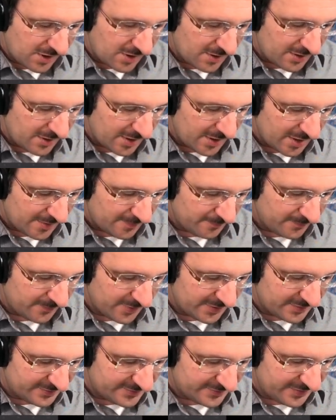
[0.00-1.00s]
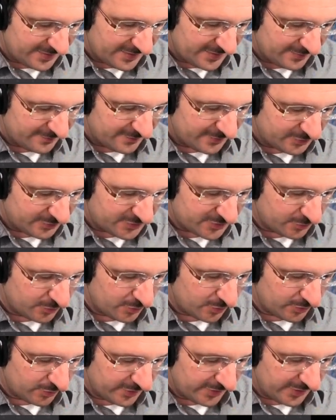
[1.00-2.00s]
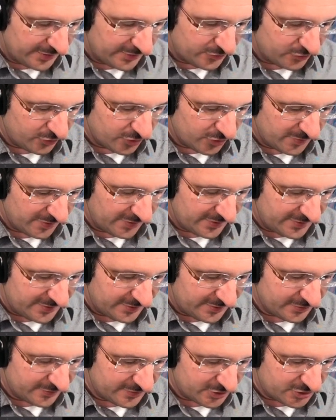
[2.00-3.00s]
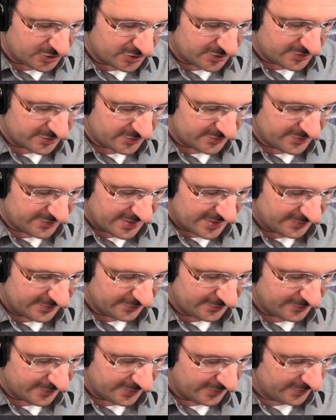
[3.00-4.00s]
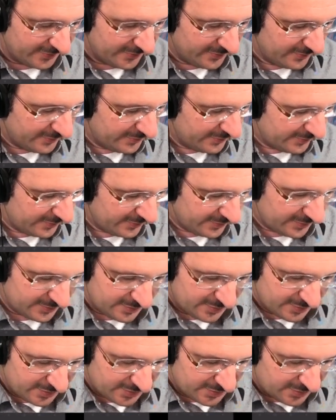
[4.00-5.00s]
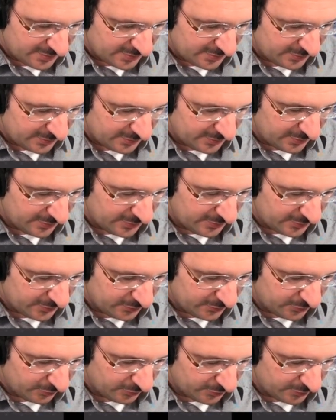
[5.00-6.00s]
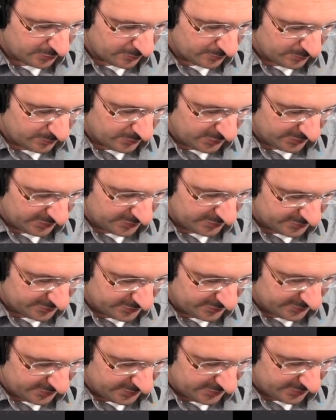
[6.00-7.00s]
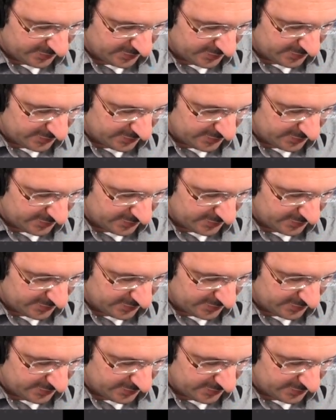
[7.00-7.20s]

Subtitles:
and see if those so-called integrability conditions are satisfied. Integrability